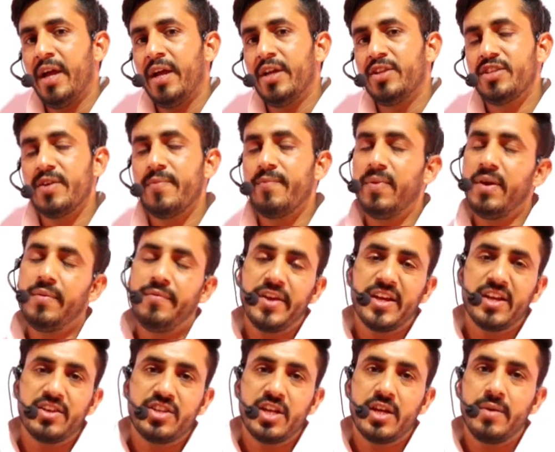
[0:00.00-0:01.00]

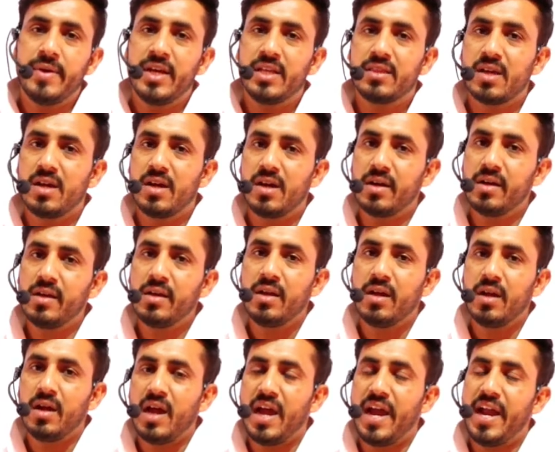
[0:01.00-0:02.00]
simplification method,
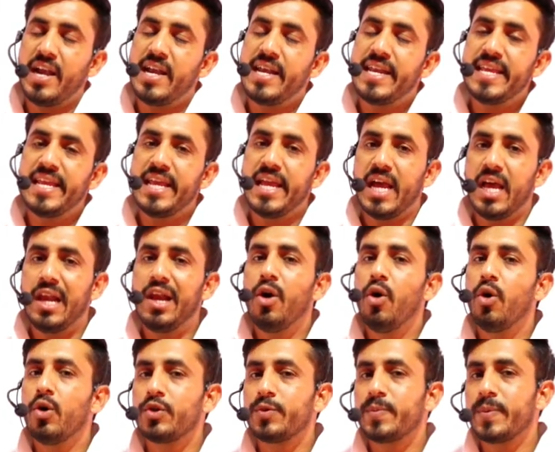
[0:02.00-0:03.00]
and DL
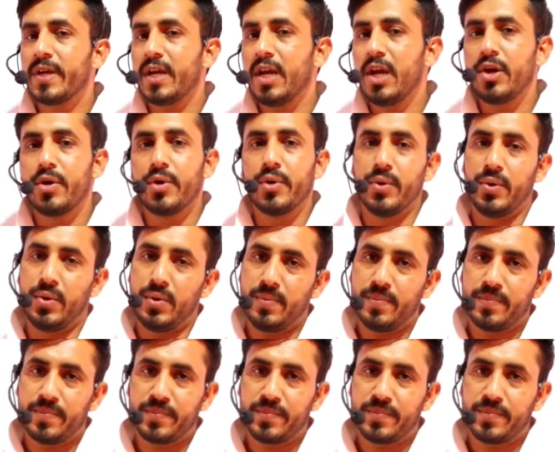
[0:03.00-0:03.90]
hospital rule.